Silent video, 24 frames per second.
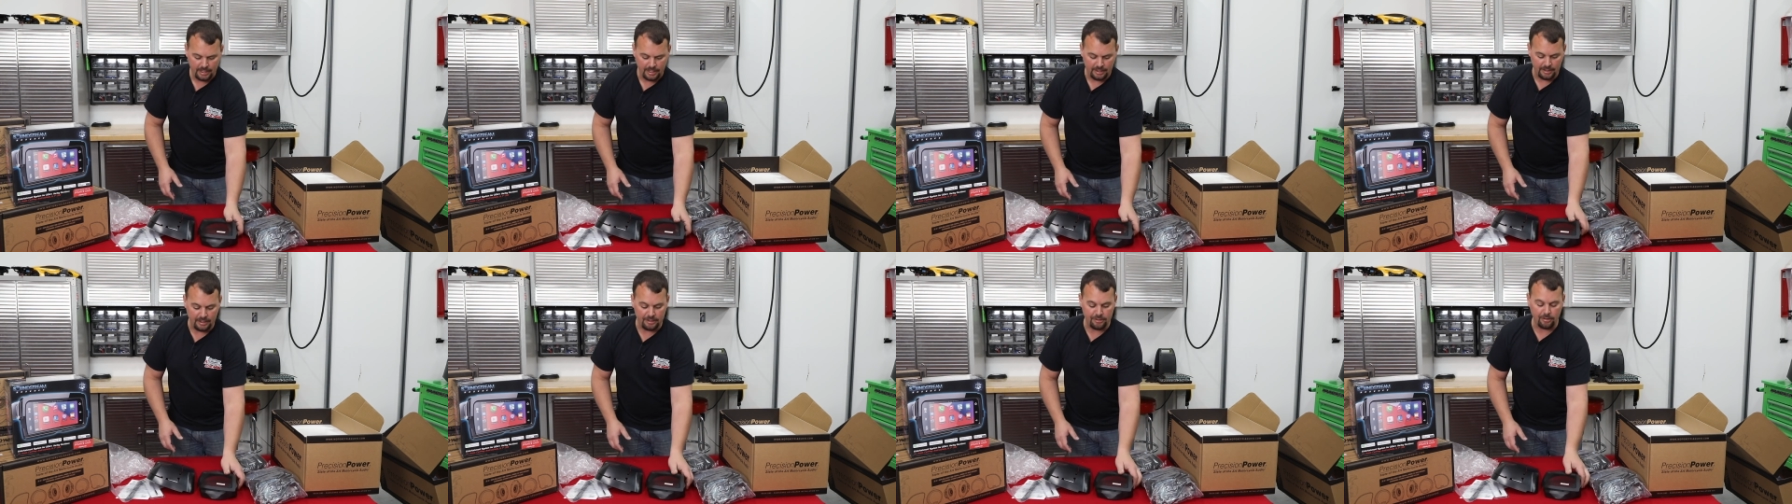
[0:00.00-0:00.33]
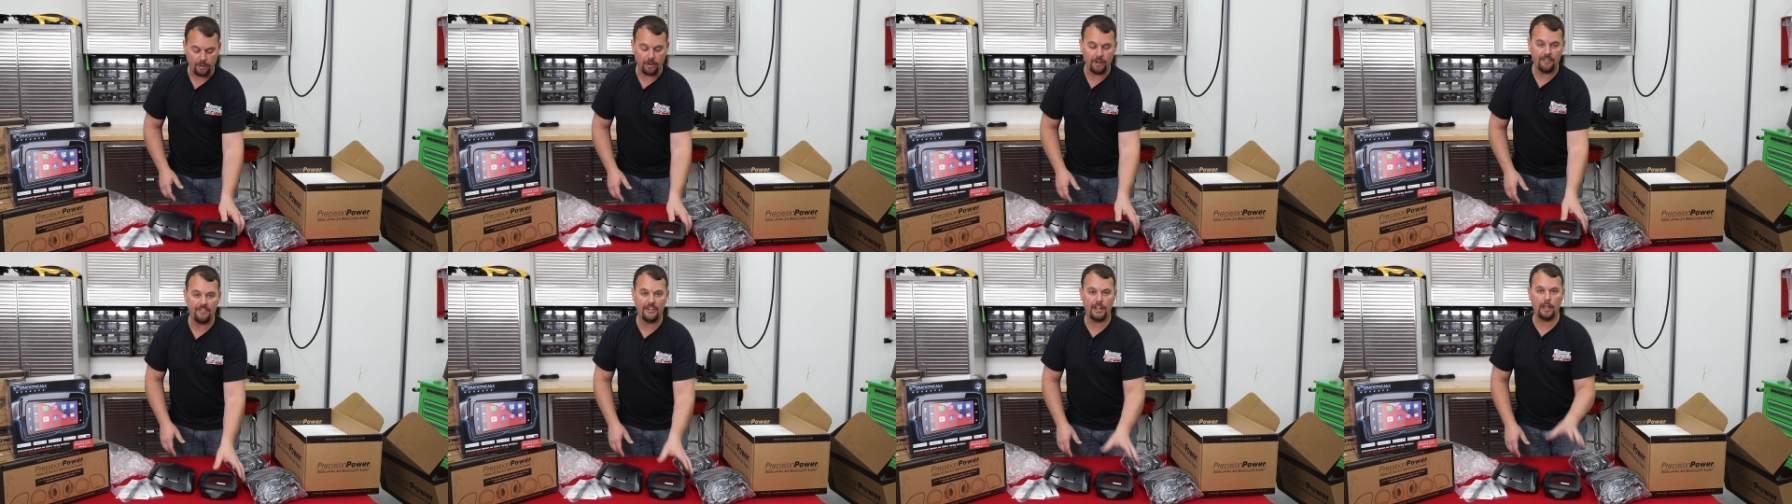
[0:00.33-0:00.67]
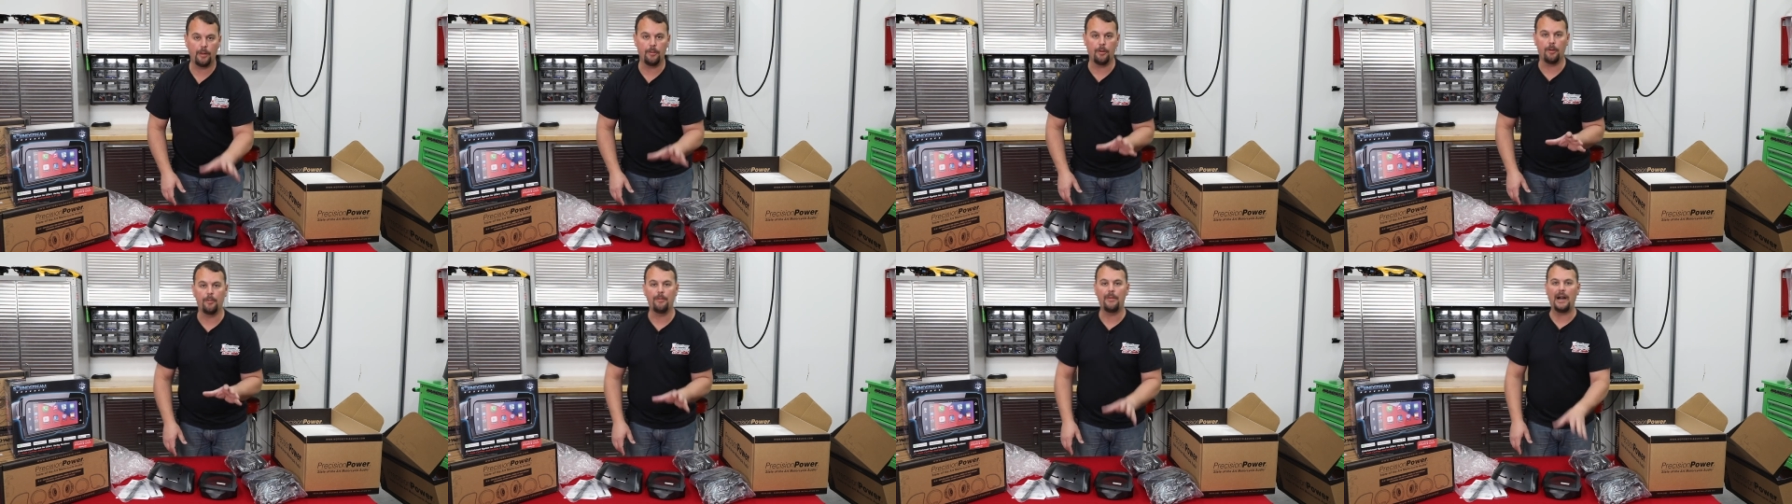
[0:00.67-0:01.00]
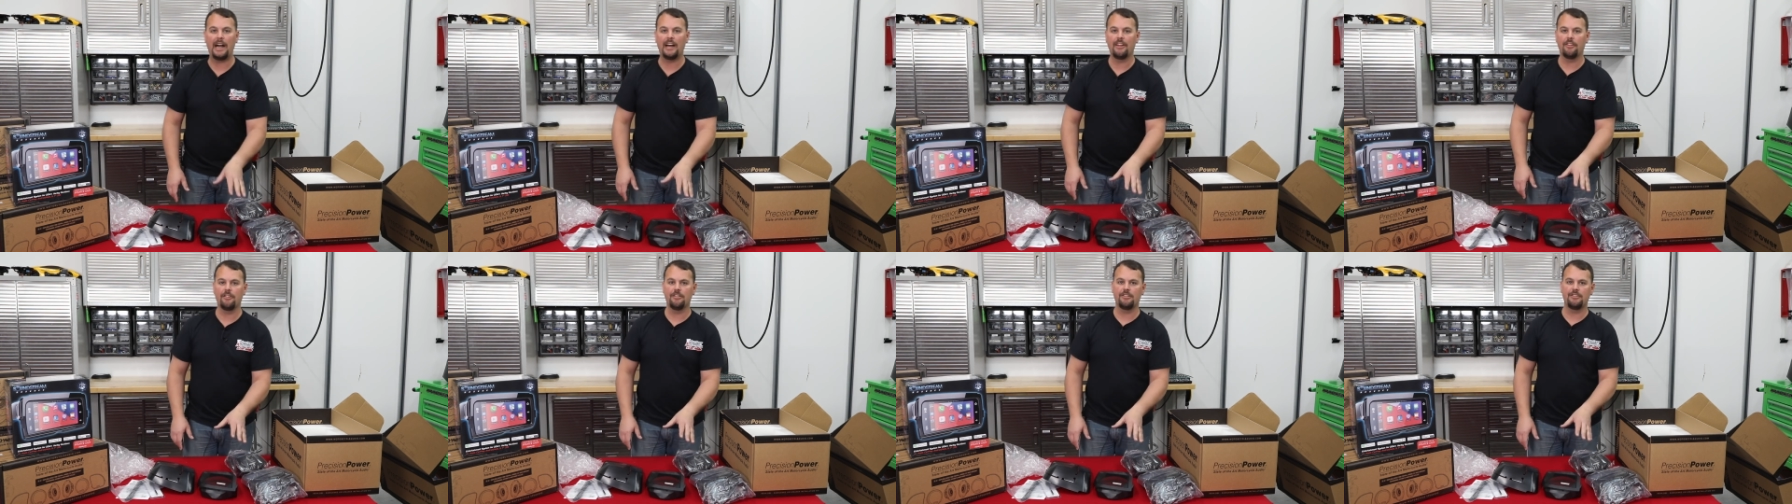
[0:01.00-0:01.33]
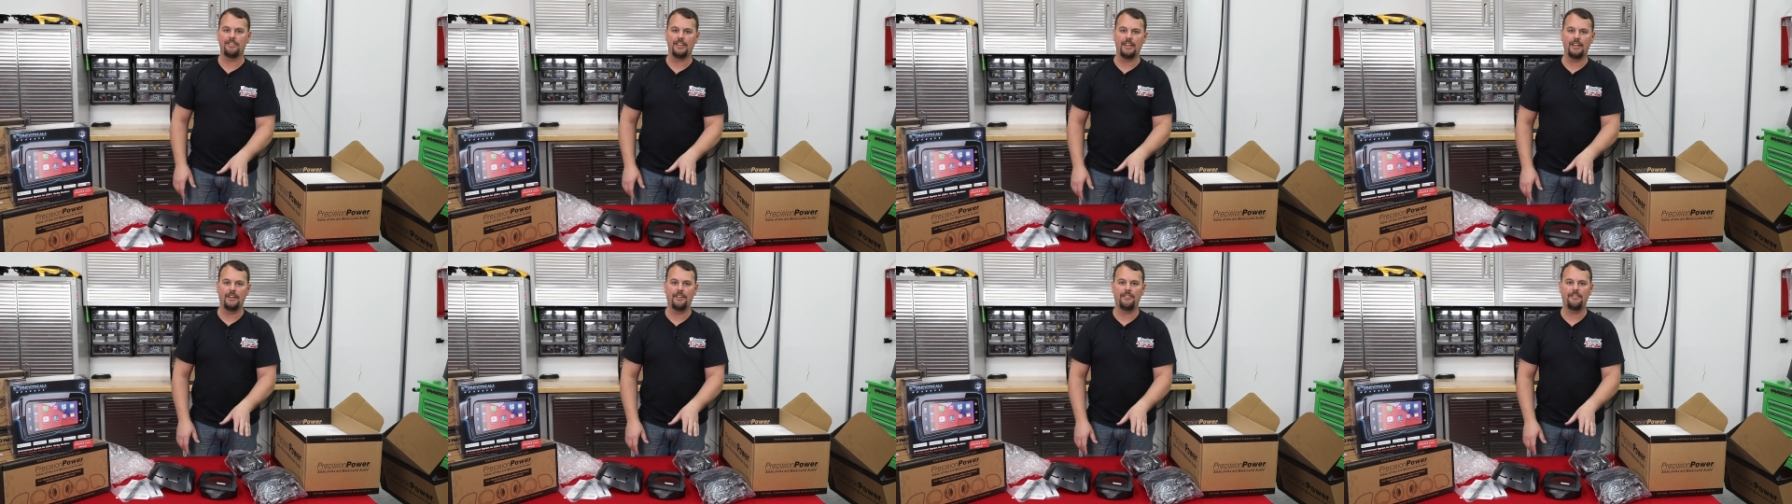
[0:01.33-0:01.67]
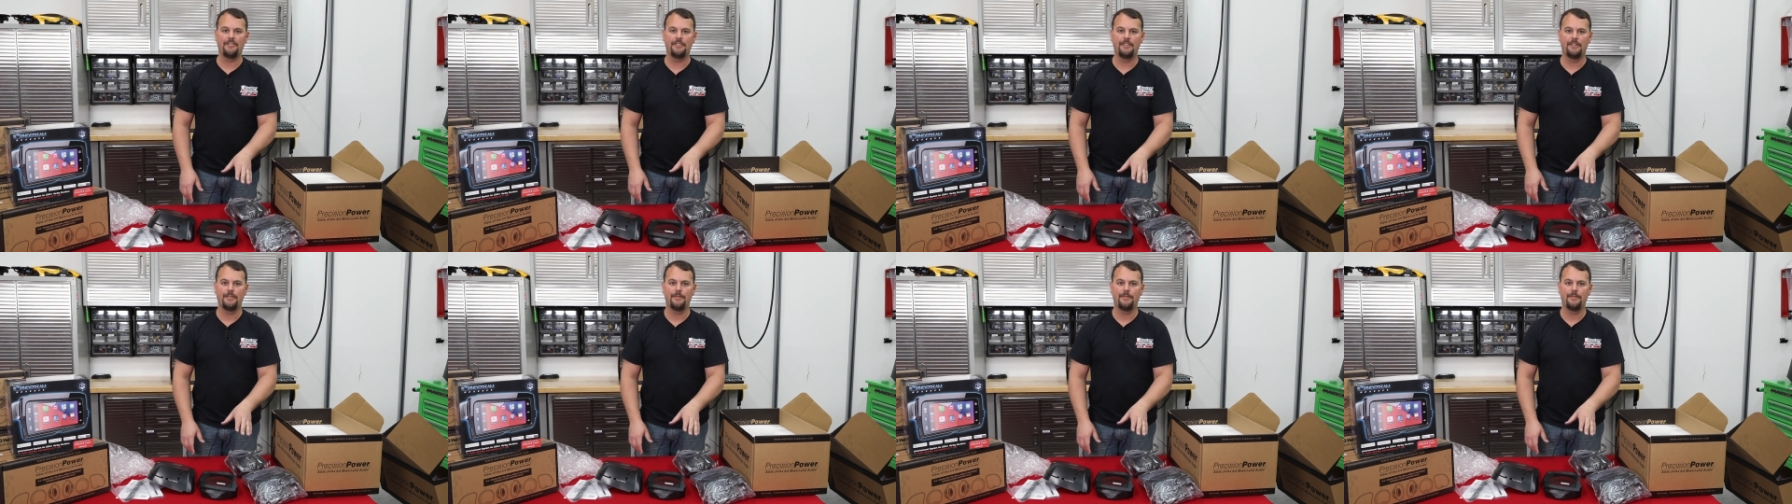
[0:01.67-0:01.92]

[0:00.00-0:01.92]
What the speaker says: These are available by themselves.